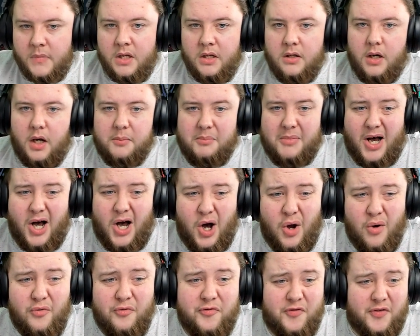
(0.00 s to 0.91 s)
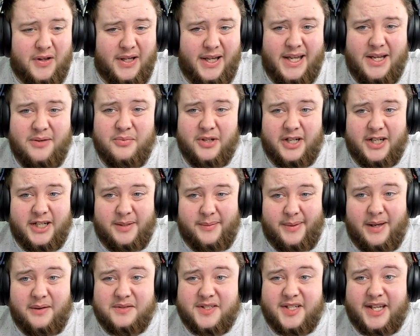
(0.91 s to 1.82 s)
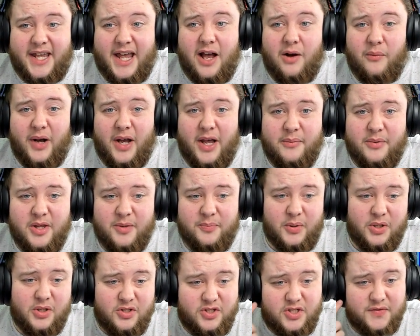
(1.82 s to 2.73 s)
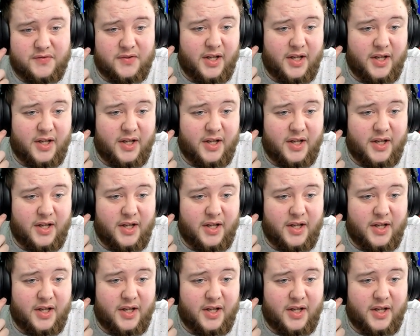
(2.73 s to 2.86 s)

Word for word: um, hopefully, we're going to be able to get away with a bunch of,